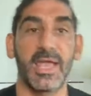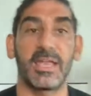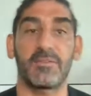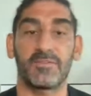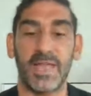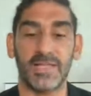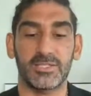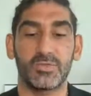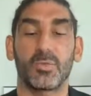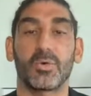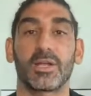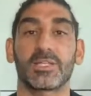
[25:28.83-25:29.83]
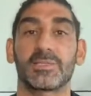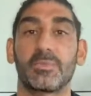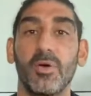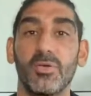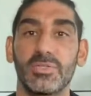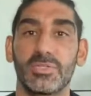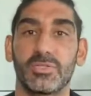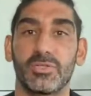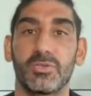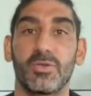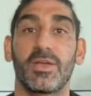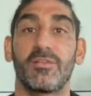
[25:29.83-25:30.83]
And if that's who we're exposed
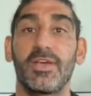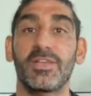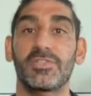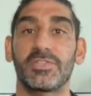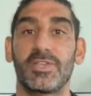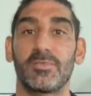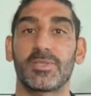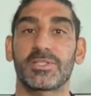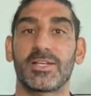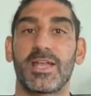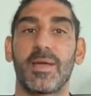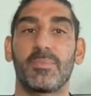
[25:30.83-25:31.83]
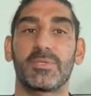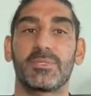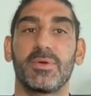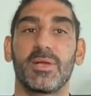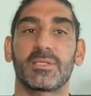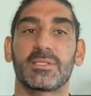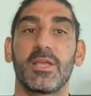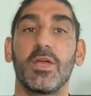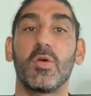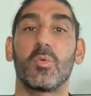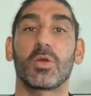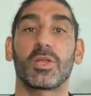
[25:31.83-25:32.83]
to, eventually what's going to happen to us?
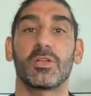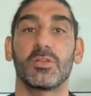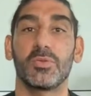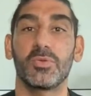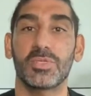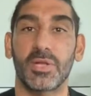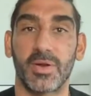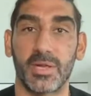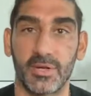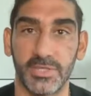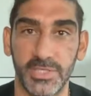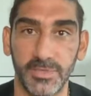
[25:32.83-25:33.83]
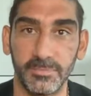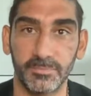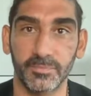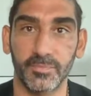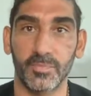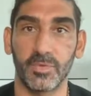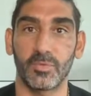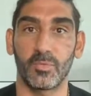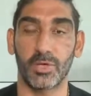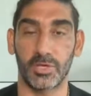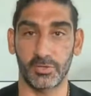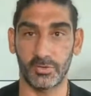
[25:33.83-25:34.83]
We're going to lose our energy.
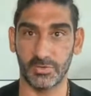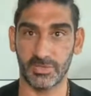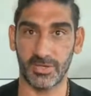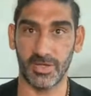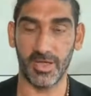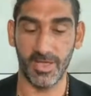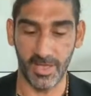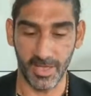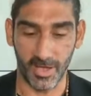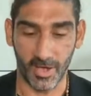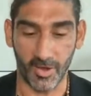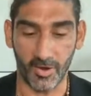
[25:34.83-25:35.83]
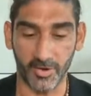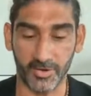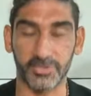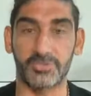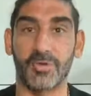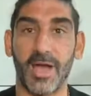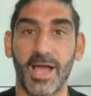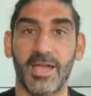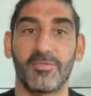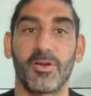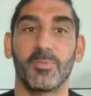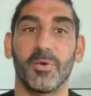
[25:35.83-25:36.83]
We're going to lose our
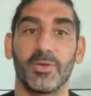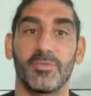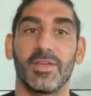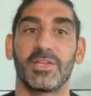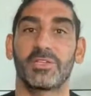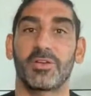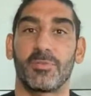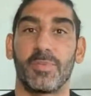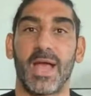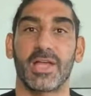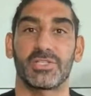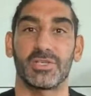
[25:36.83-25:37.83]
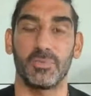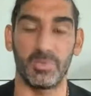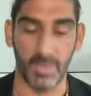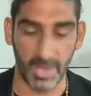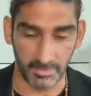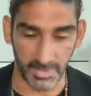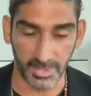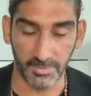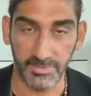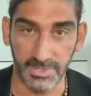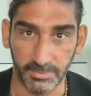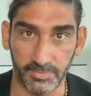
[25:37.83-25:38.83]
drive, our motivation, our passion. We might
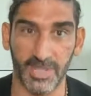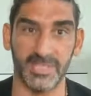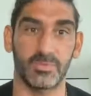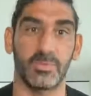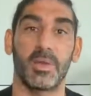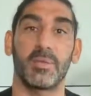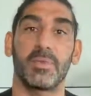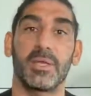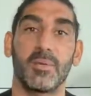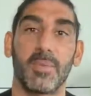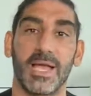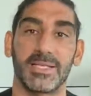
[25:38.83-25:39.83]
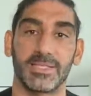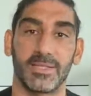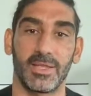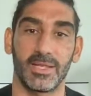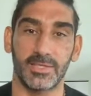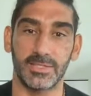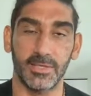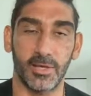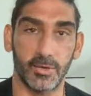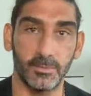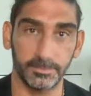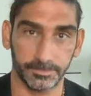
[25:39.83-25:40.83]
become depressed. We might become isolated.
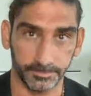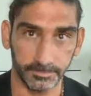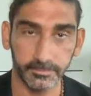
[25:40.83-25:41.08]
So